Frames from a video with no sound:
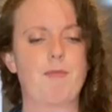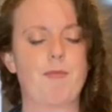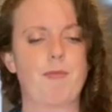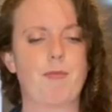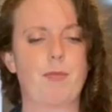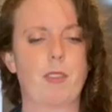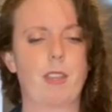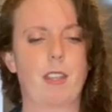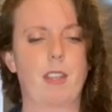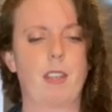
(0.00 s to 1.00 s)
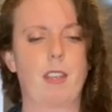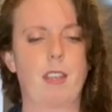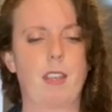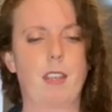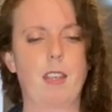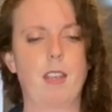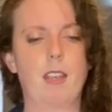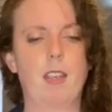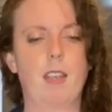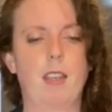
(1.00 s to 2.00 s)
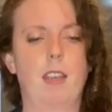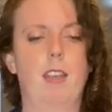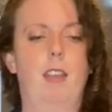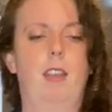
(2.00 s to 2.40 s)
(silence)